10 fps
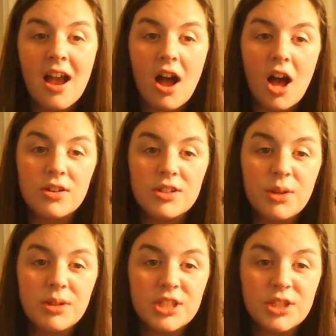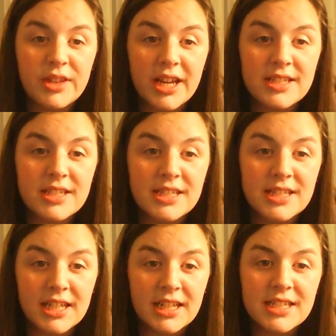Also in
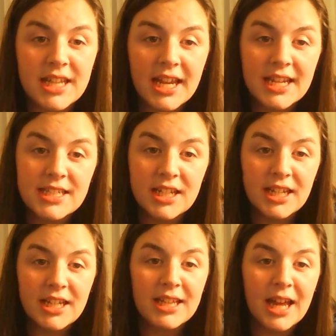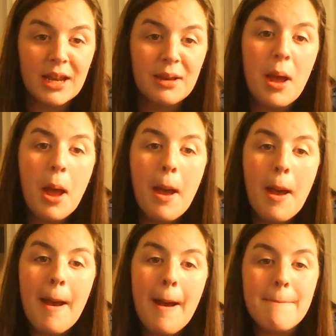2006, a study led
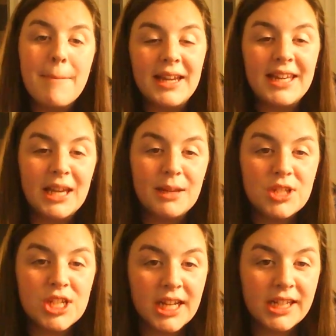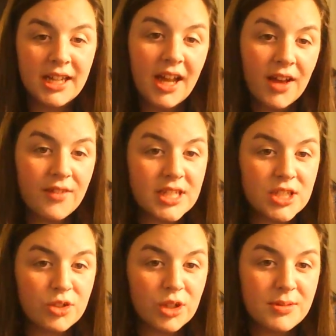by Kim Janda of the
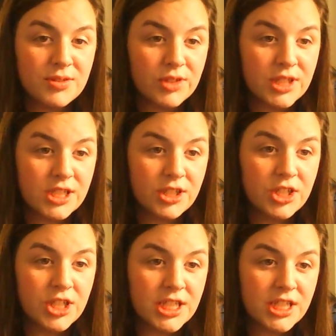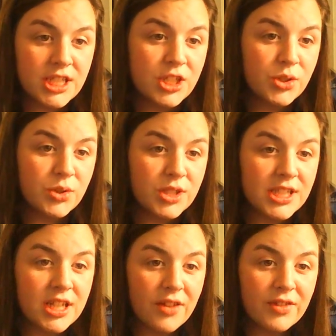Scripps Research Institute
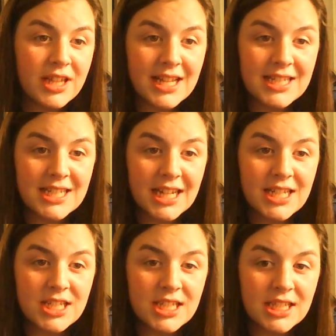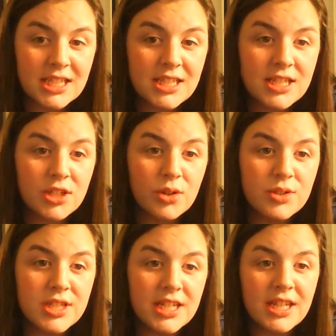discovered that THC
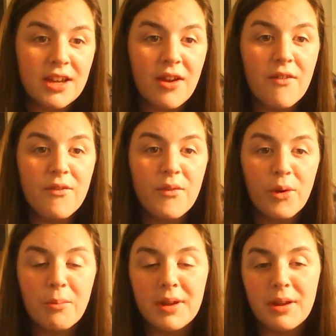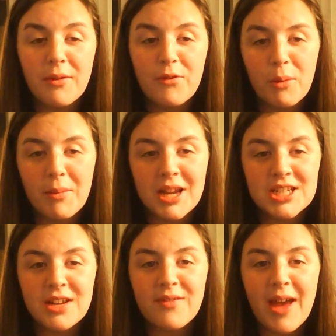slows the
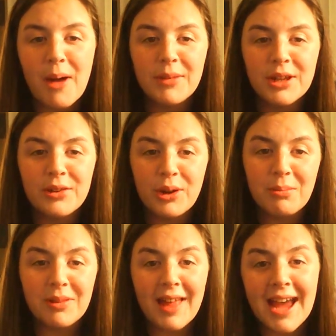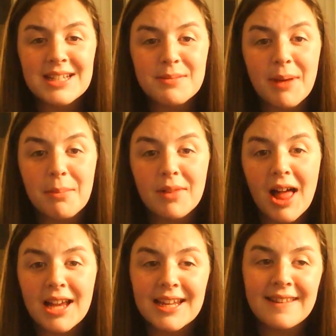formation of amyloid plaques by
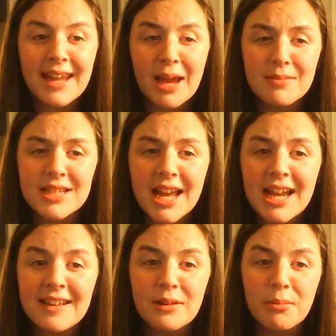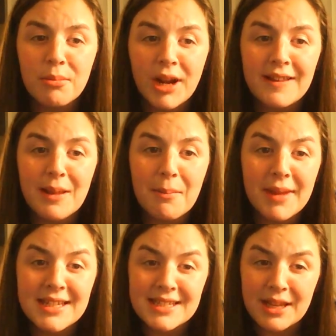blocking the enzyme in the brain that
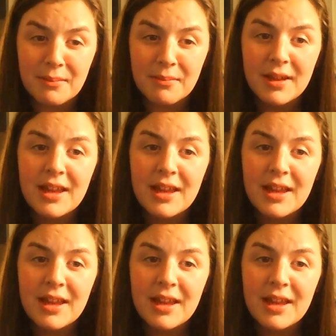makes them.